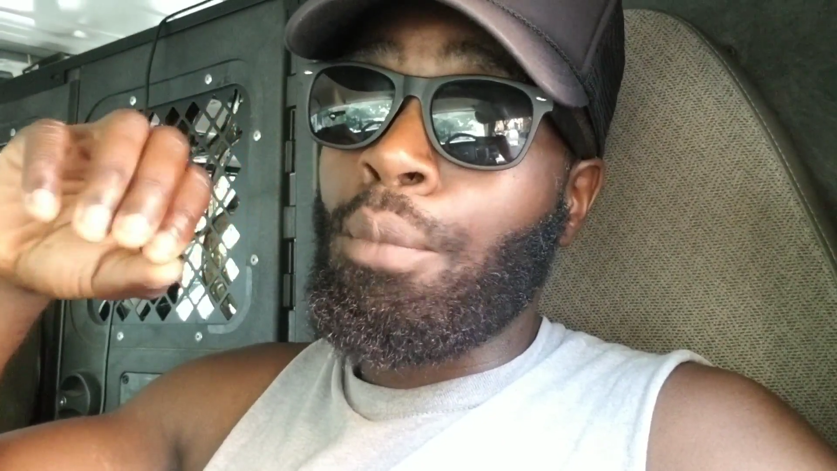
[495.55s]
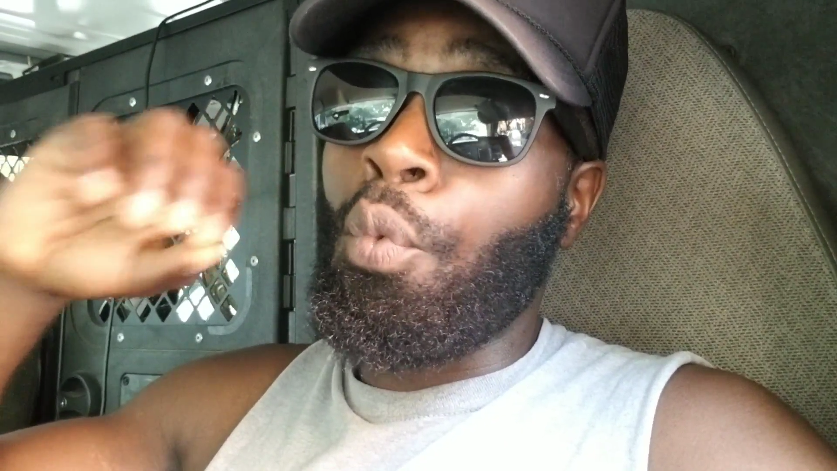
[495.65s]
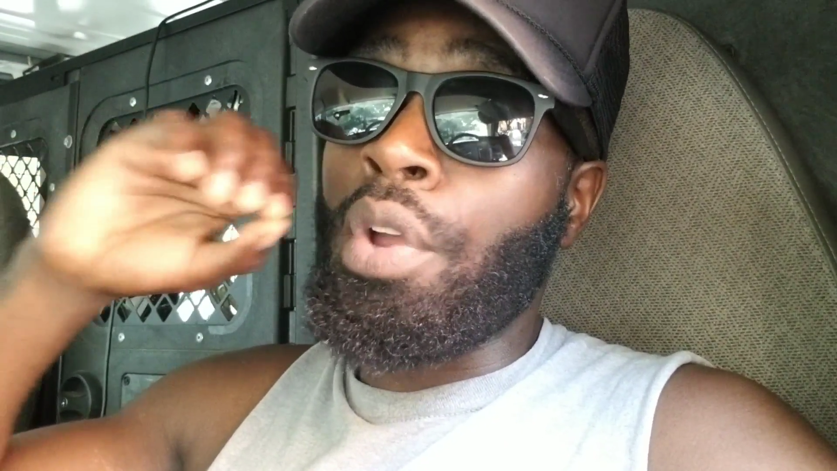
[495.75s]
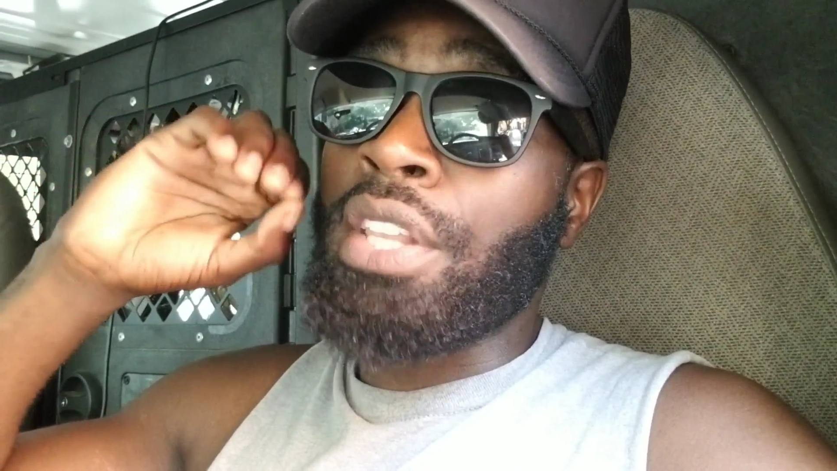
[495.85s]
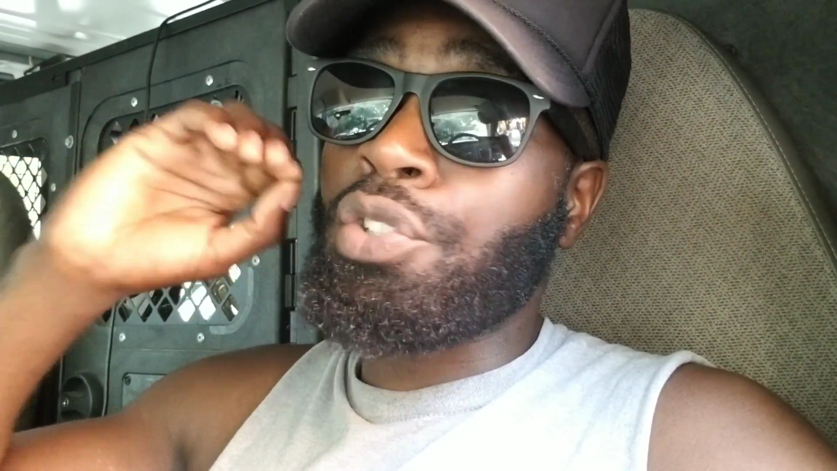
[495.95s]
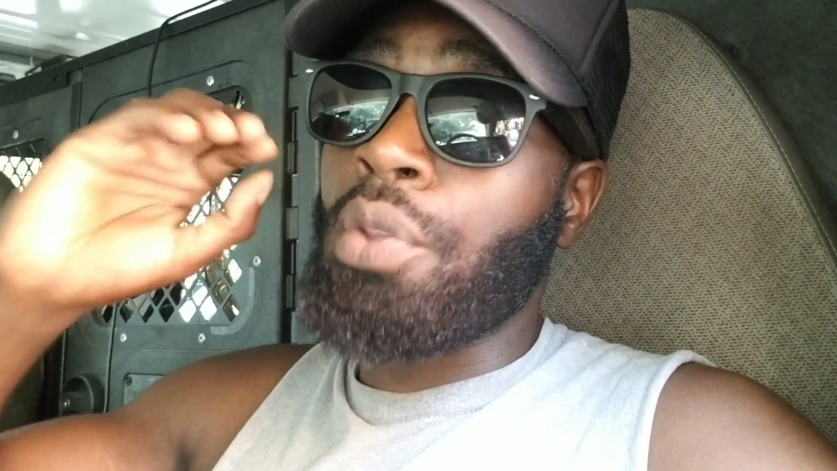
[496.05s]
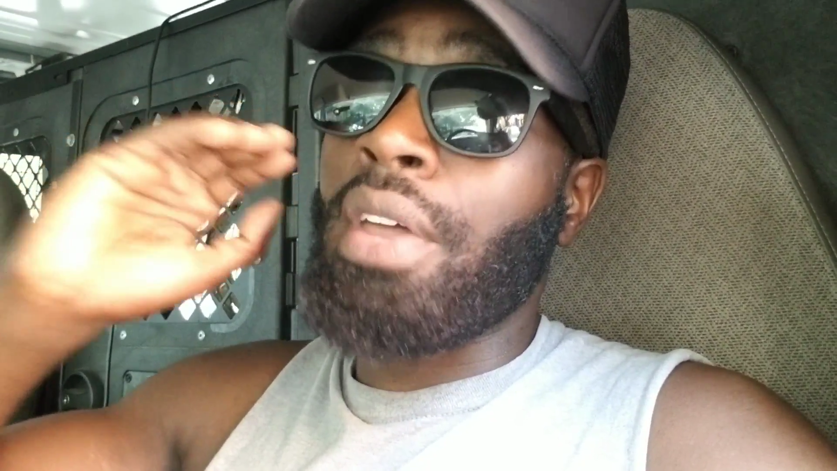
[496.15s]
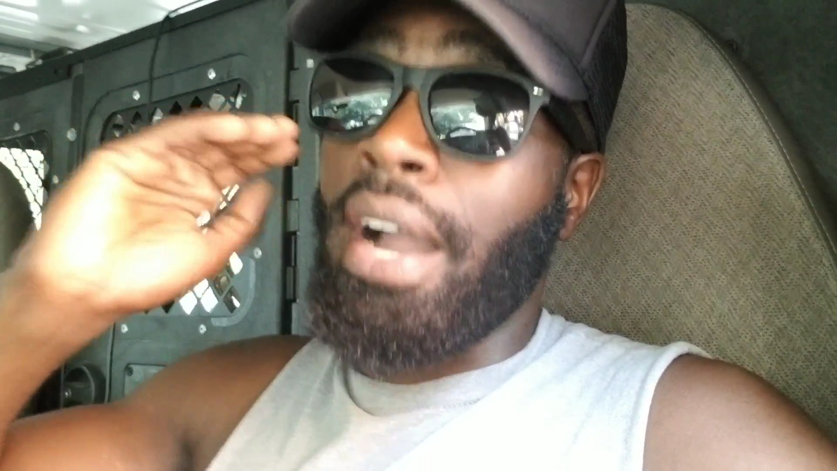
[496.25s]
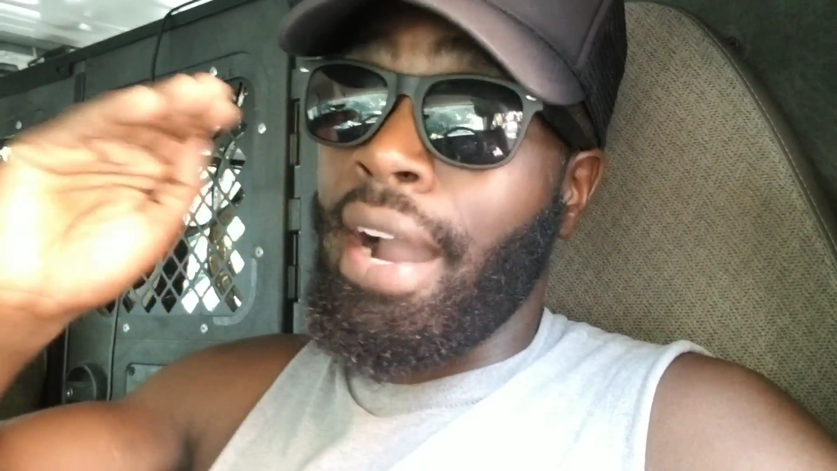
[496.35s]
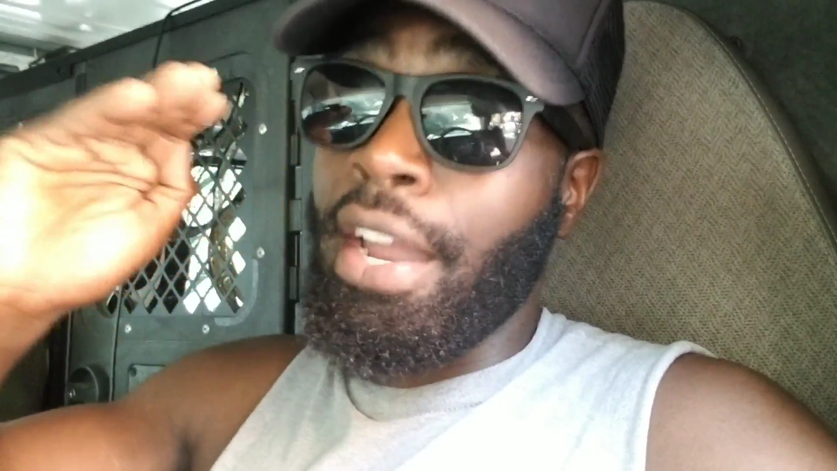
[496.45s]
when it's on
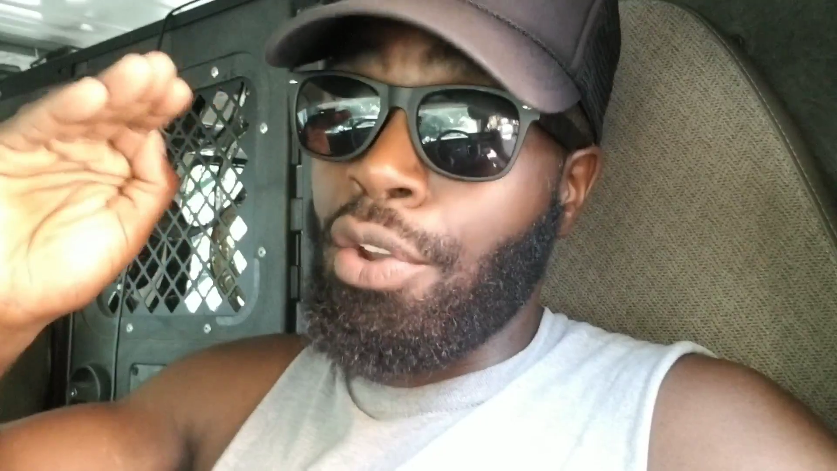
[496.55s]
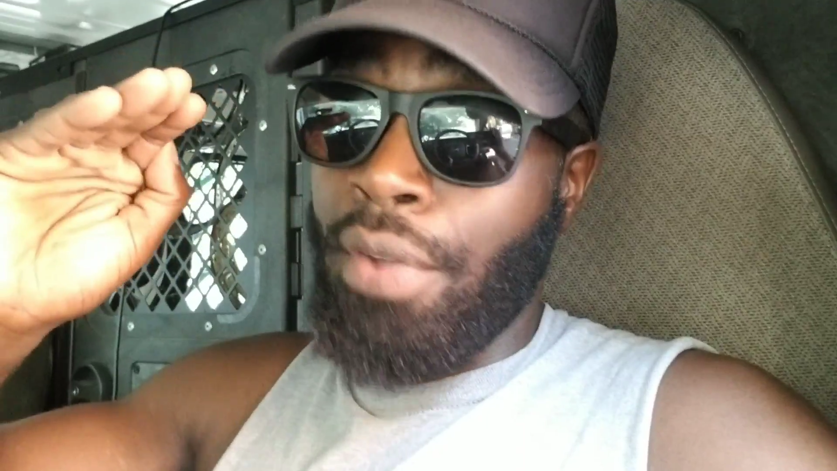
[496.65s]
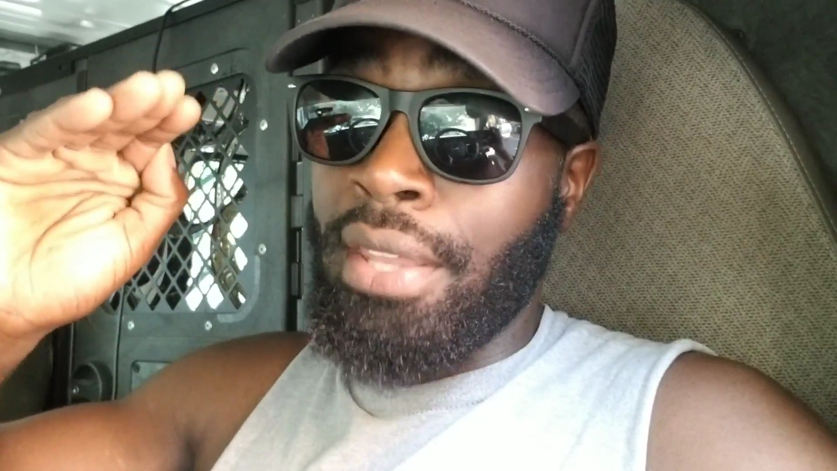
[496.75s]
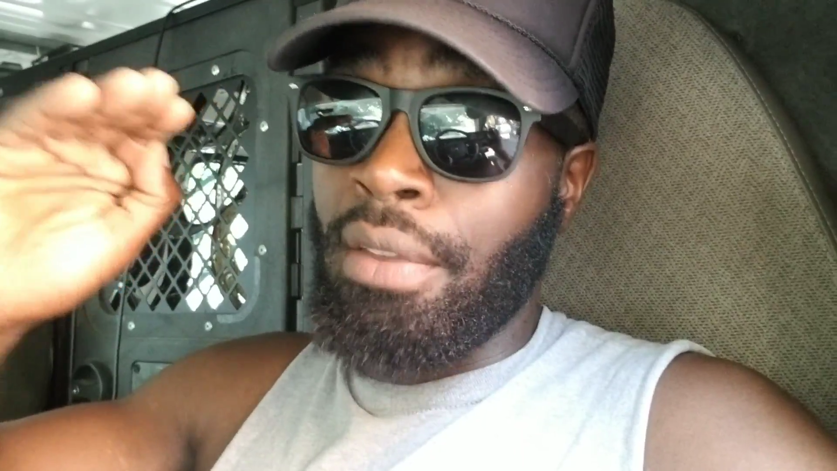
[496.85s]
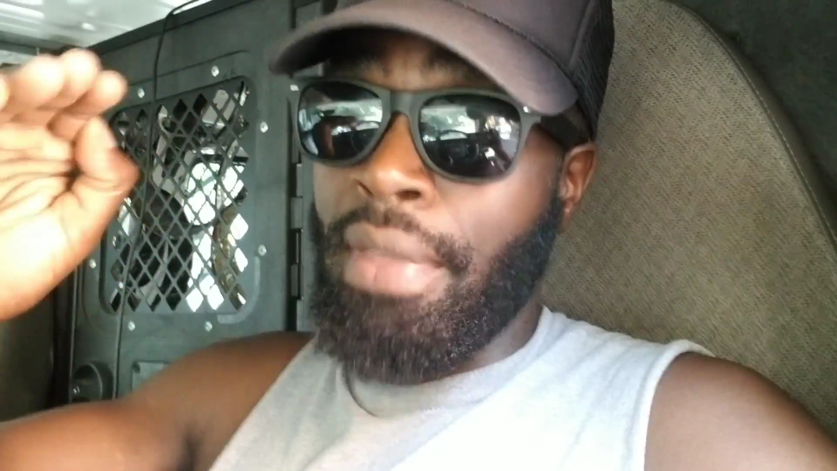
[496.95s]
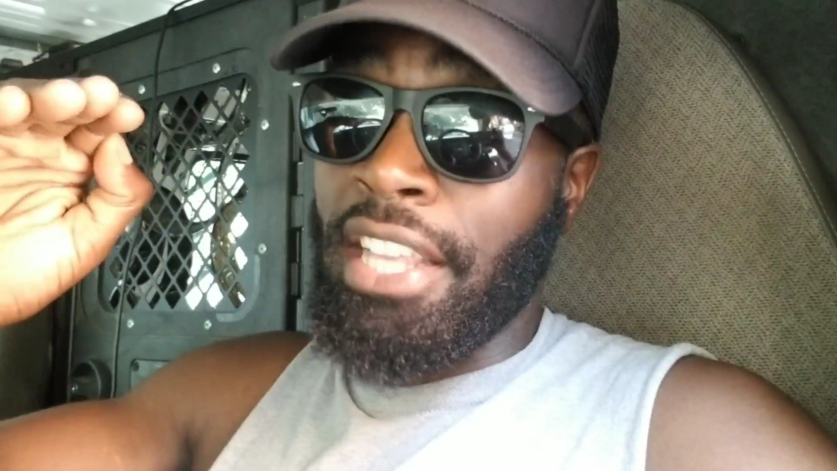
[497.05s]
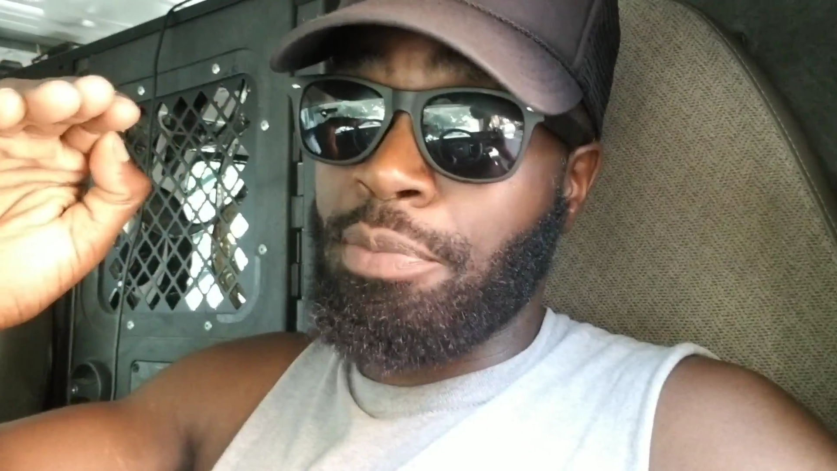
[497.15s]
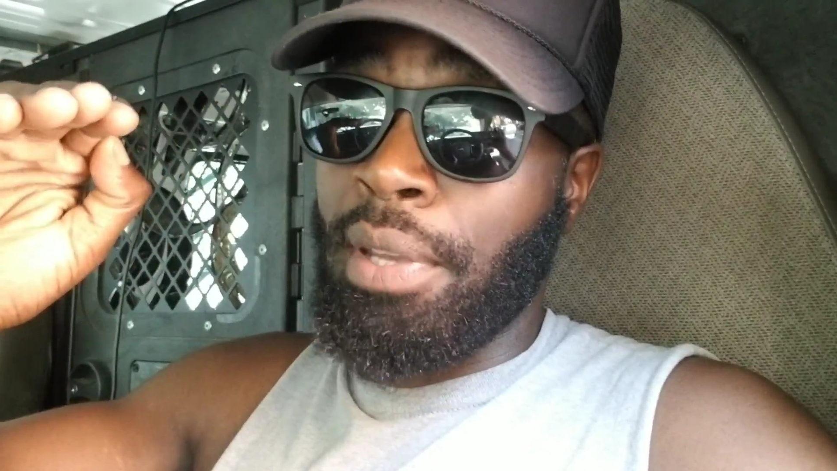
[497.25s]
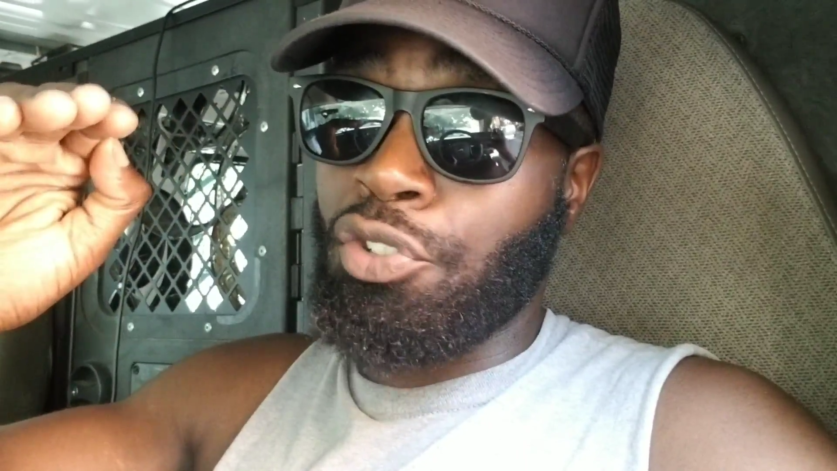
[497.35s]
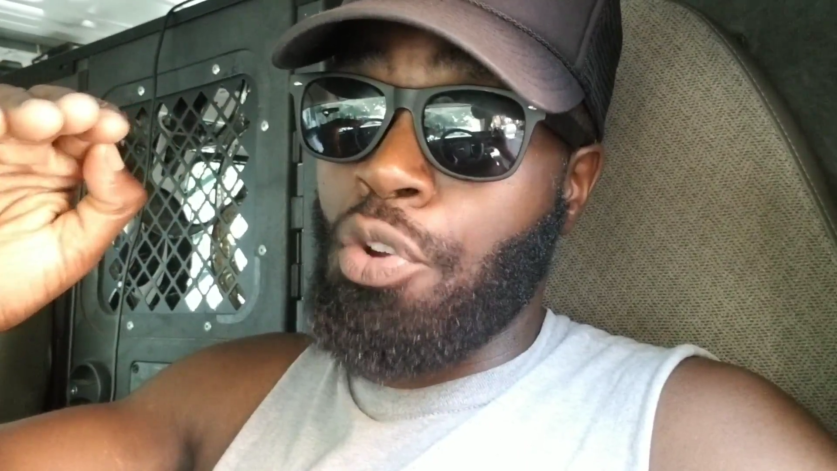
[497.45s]
the higher end of that
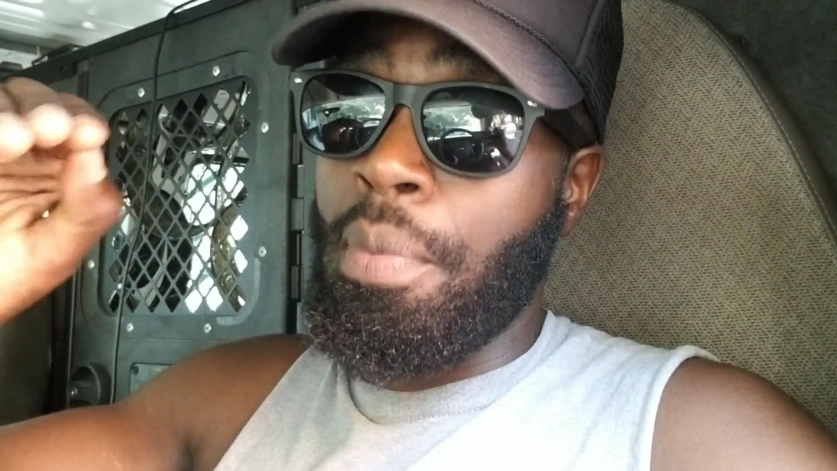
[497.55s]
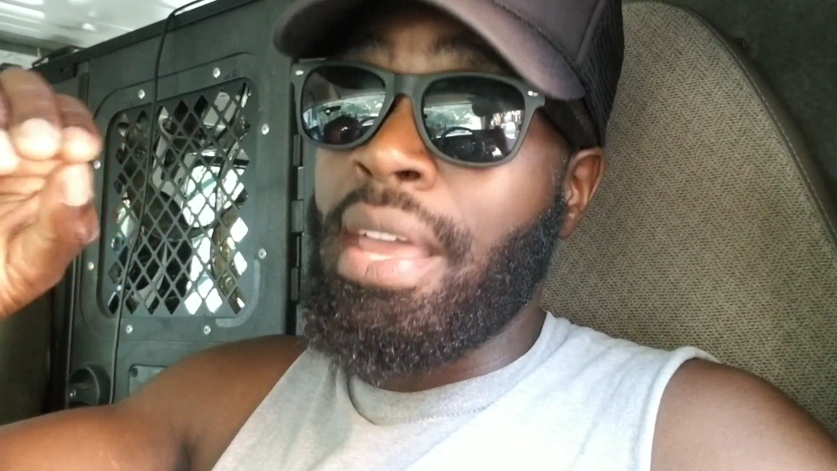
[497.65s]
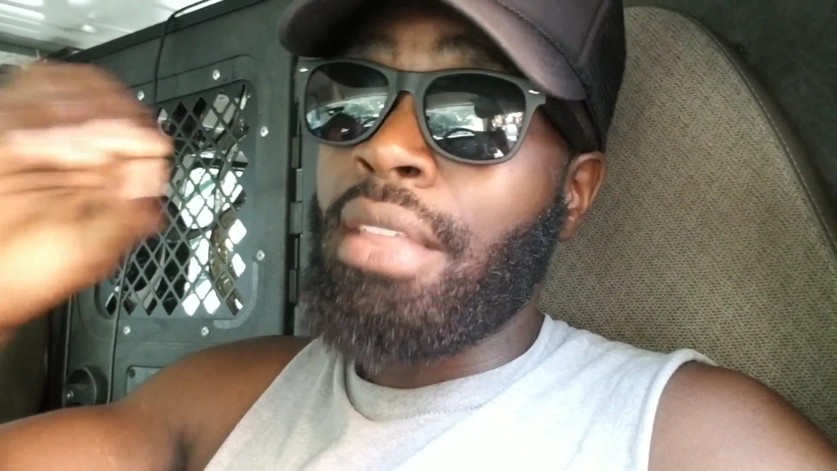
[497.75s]
spectrum,